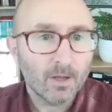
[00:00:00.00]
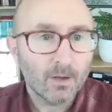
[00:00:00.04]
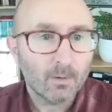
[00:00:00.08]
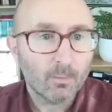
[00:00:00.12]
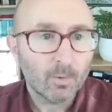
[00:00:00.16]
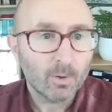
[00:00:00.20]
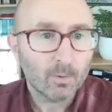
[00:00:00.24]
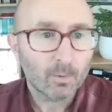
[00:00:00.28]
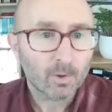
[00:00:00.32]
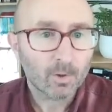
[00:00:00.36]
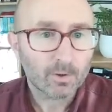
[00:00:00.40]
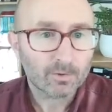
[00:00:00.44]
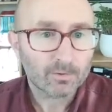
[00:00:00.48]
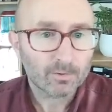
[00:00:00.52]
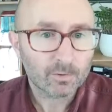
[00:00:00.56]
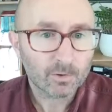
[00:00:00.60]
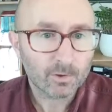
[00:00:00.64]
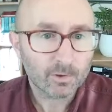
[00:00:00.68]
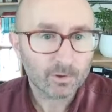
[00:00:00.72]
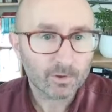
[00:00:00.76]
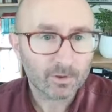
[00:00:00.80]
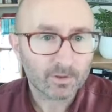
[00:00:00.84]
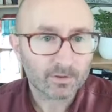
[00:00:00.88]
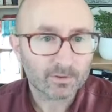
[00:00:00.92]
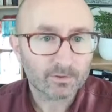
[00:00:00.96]
We will also
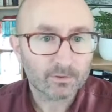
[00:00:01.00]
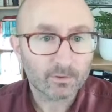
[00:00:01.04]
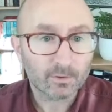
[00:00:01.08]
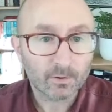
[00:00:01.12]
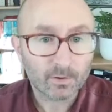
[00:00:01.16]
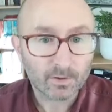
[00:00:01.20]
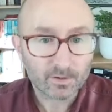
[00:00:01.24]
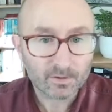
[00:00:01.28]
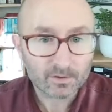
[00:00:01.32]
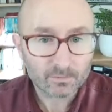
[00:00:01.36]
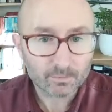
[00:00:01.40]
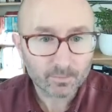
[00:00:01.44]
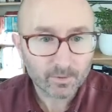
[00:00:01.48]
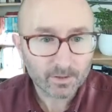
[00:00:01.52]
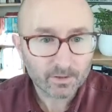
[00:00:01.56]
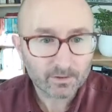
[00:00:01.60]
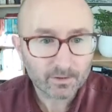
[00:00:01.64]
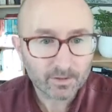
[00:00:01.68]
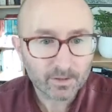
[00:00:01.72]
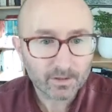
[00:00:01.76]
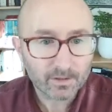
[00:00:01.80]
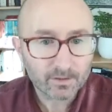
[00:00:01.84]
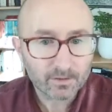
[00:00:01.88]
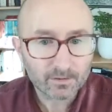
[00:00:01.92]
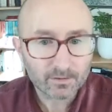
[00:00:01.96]
look at school
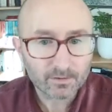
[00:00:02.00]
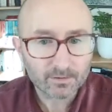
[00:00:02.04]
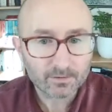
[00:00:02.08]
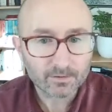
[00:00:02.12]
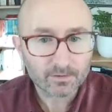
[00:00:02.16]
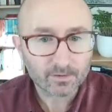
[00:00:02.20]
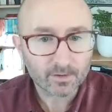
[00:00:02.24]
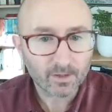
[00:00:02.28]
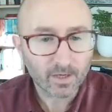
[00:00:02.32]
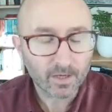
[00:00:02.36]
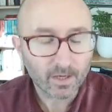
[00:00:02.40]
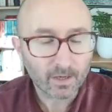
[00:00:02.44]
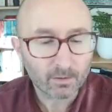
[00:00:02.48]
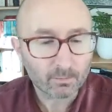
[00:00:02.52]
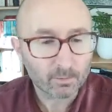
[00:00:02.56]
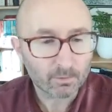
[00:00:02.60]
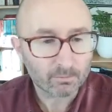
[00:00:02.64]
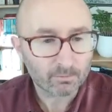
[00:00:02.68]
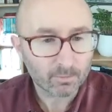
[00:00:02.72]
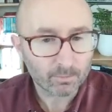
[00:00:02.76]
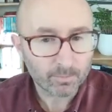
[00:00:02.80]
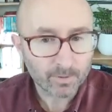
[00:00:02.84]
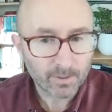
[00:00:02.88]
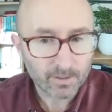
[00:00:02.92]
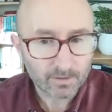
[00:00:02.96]
experience. We'll
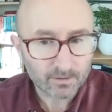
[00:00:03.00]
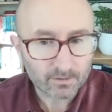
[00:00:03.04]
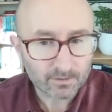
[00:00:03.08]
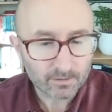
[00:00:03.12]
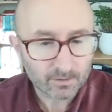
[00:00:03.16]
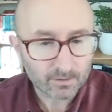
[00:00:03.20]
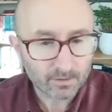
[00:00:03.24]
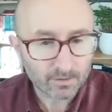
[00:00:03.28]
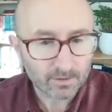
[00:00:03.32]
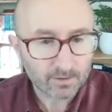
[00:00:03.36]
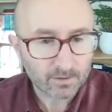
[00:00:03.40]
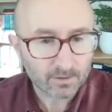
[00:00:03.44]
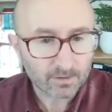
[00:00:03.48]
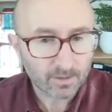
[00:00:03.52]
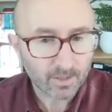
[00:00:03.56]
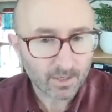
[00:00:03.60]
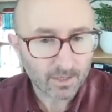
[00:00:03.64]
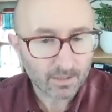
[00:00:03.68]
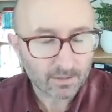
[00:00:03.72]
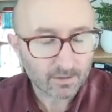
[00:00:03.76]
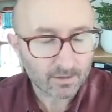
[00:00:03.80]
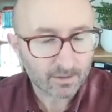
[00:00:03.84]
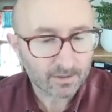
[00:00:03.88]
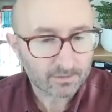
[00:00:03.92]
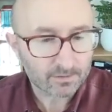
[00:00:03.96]
repeat the
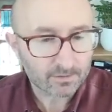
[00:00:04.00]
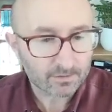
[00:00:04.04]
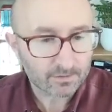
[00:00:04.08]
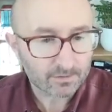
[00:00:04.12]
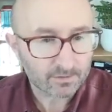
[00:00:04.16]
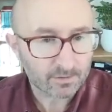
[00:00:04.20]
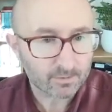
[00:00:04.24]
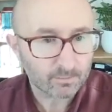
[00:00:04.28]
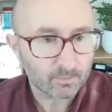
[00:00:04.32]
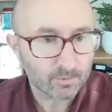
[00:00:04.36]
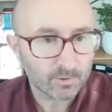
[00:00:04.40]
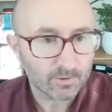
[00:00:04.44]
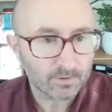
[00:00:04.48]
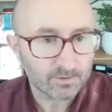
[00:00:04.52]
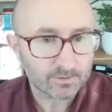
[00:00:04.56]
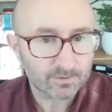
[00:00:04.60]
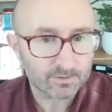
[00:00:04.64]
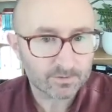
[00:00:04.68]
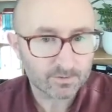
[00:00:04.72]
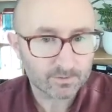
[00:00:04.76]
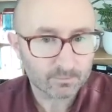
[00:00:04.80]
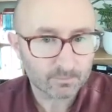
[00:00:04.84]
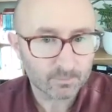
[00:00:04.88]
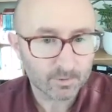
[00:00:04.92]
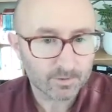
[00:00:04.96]
adolescent sleep
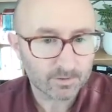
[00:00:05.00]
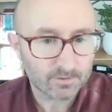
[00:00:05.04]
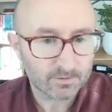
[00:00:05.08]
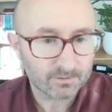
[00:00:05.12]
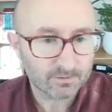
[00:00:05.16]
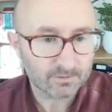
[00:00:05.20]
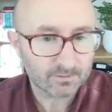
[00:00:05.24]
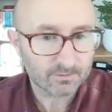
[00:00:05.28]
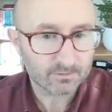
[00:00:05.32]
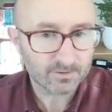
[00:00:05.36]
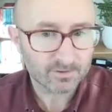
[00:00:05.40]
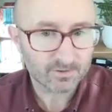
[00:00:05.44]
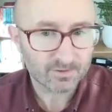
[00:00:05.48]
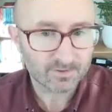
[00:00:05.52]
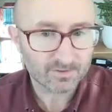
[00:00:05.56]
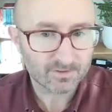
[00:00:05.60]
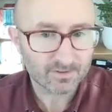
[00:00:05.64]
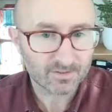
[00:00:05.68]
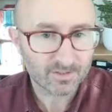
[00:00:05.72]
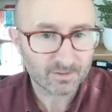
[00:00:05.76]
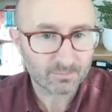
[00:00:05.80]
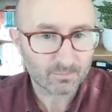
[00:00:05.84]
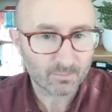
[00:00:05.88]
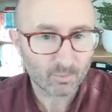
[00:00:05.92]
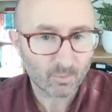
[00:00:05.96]

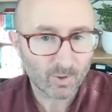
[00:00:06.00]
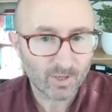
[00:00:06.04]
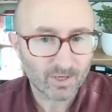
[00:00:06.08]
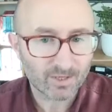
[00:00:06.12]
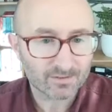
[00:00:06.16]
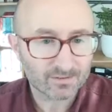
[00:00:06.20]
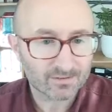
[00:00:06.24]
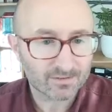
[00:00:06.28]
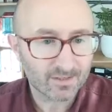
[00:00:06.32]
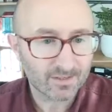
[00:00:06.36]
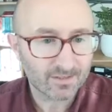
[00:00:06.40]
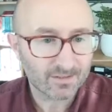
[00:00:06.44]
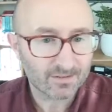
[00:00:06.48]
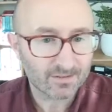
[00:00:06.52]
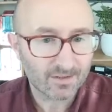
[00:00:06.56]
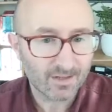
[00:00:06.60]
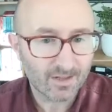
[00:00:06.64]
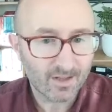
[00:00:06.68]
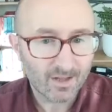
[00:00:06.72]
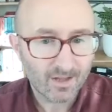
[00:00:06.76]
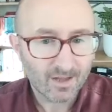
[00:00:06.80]
wake scale.